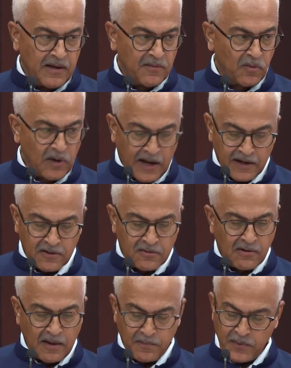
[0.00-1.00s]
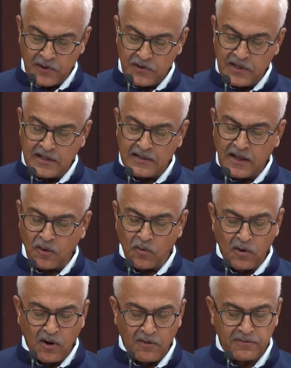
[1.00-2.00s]
would like to appreciate the
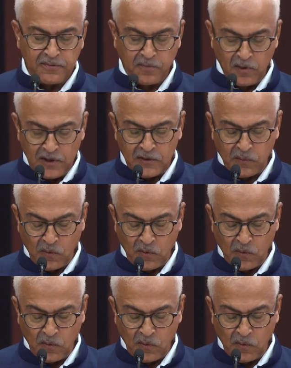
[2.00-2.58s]
role of police